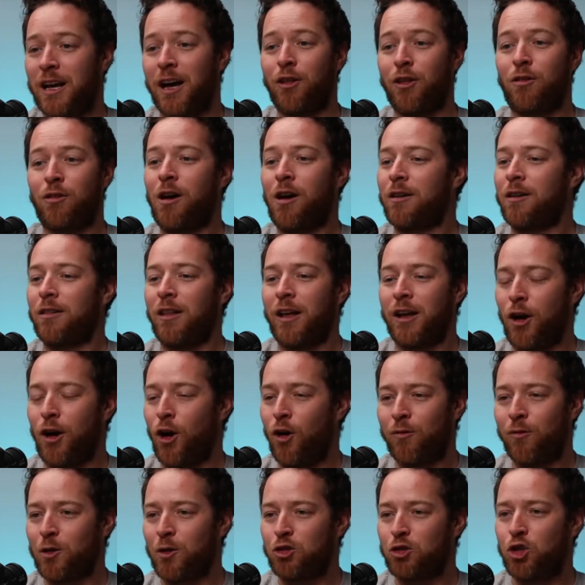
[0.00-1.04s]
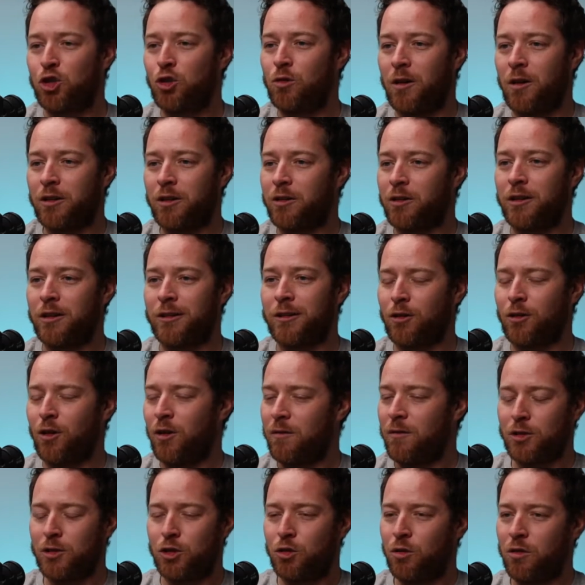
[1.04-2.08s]
Now, there are like over 200
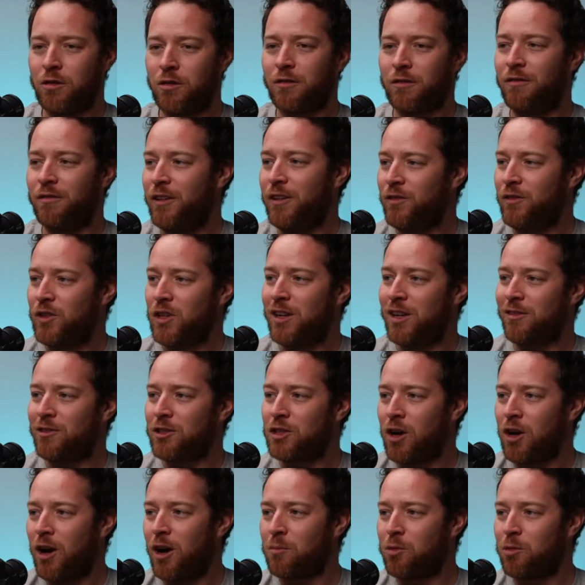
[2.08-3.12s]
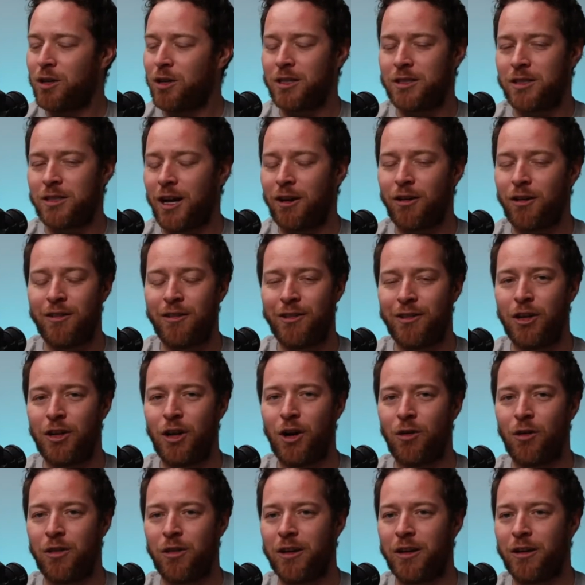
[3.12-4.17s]
or over 250 different dog breeds. I don't
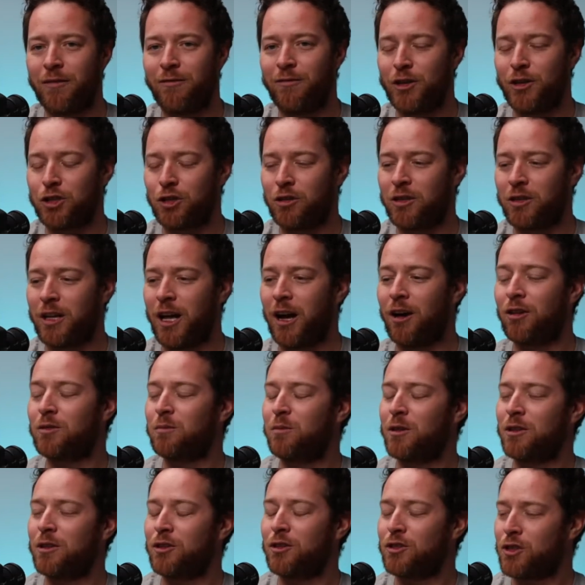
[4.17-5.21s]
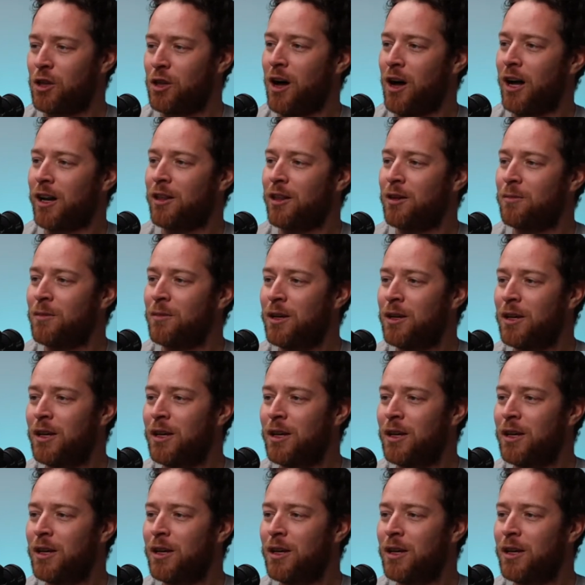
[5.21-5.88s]
even know the official count, but there's a lot of them.